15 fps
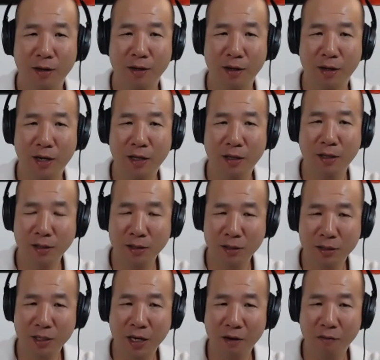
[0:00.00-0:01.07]
Okay, this
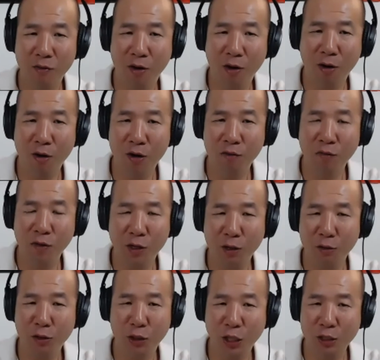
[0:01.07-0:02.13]
is kind of the art of
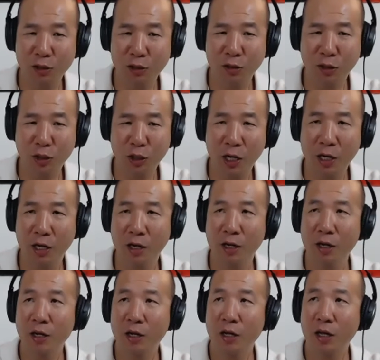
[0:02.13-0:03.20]
negotiations in China.
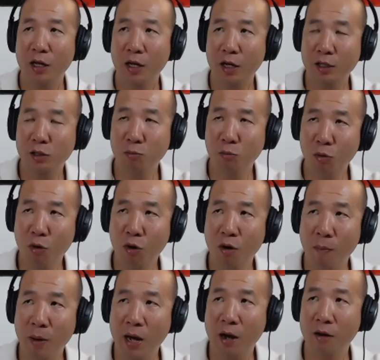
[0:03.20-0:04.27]
It's more
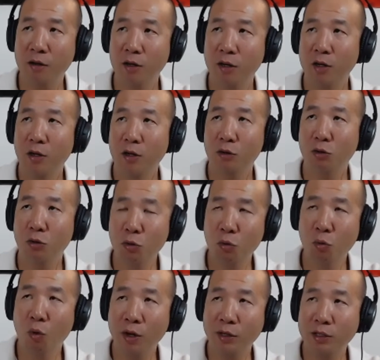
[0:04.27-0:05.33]
about you
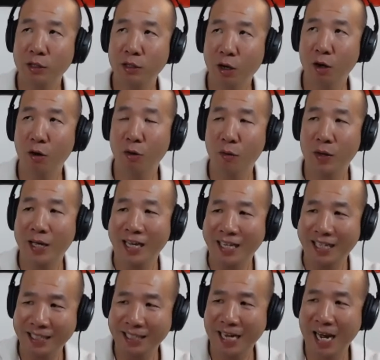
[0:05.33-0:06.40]
want to know
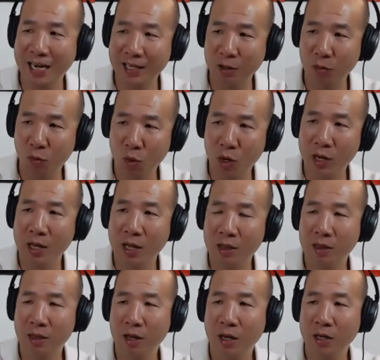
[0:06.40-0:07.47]
exactly what he
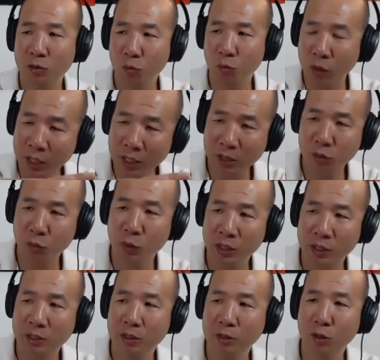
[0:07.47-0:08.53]
thinks, what he's
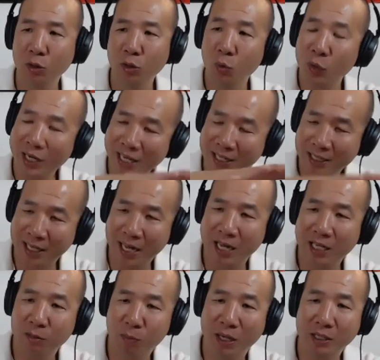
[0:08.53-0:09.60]
willing to do, what his
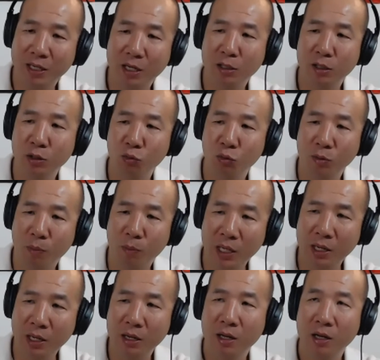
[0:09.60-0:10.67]
expectations would be